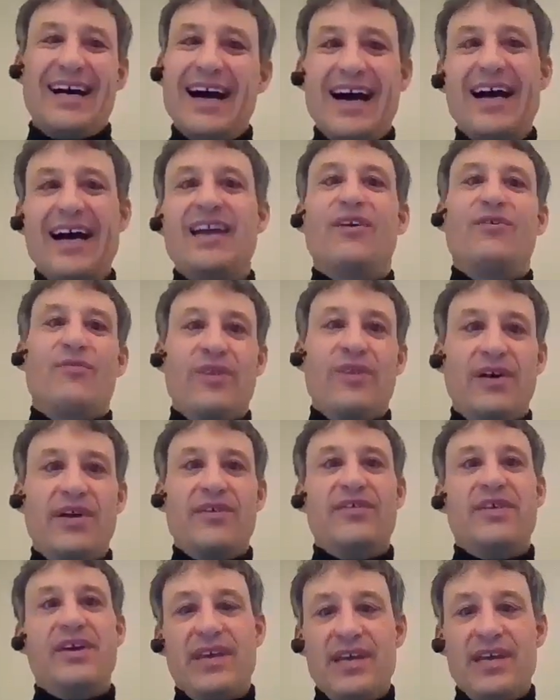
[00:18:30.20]
I don't really
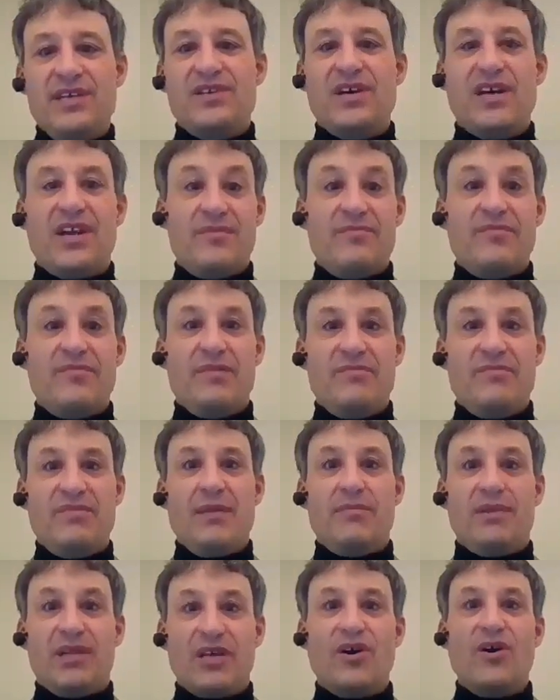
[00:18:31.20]
think he's going to be
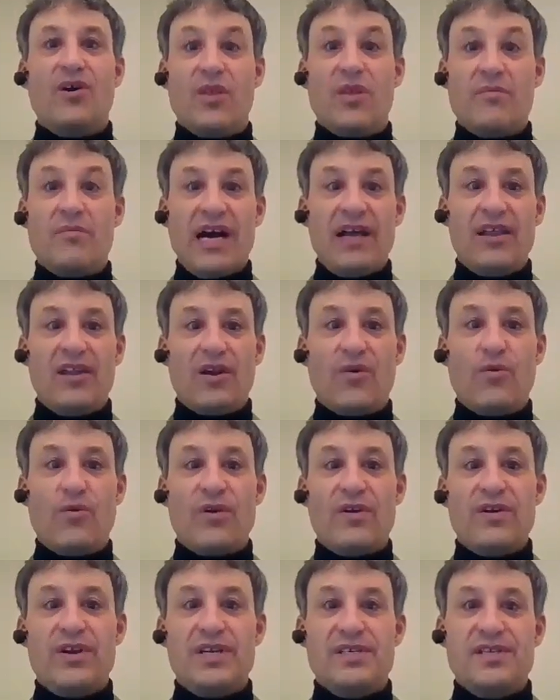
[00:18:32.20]
able to go the 1.25
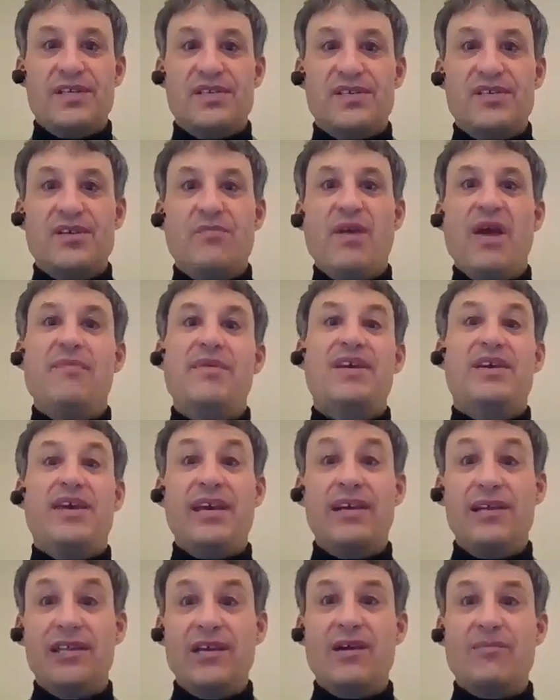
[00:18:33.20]
mile distance. So maybe
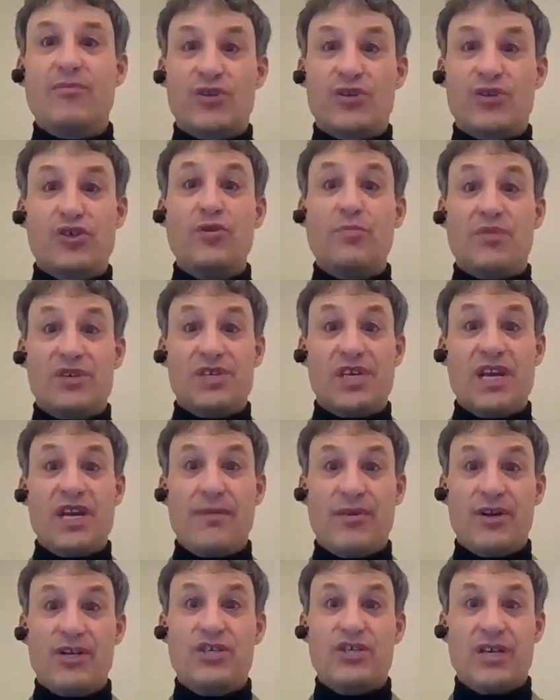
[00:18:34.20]
Helium or Super
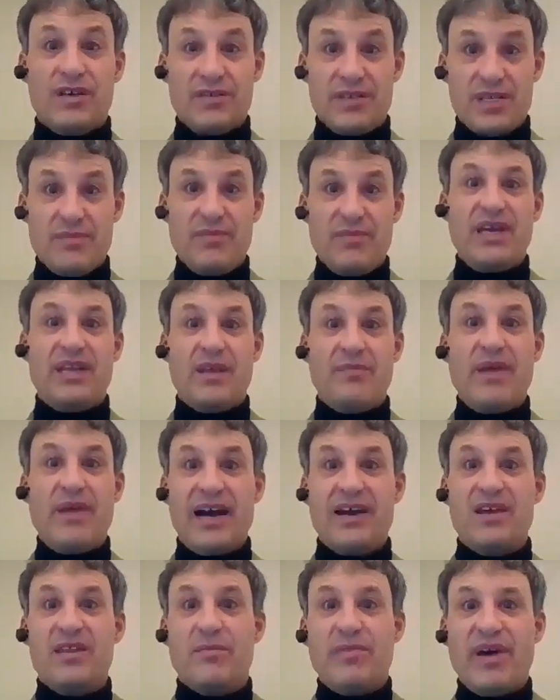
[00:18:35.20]
Sandwich to be in the
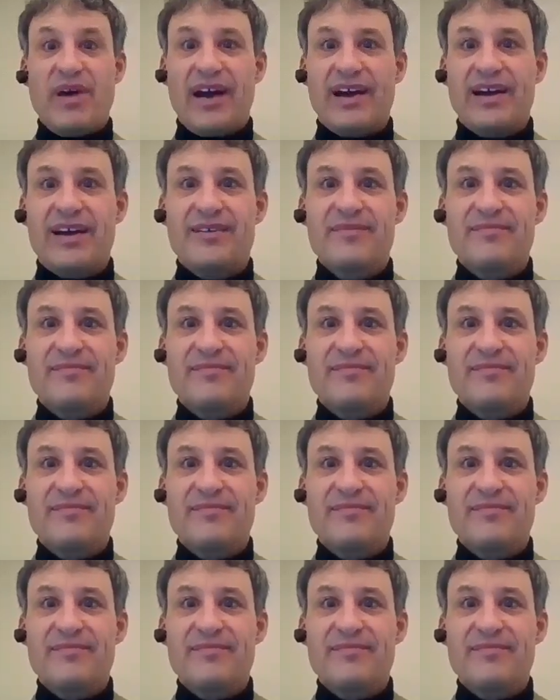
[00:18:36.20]
back of the pack.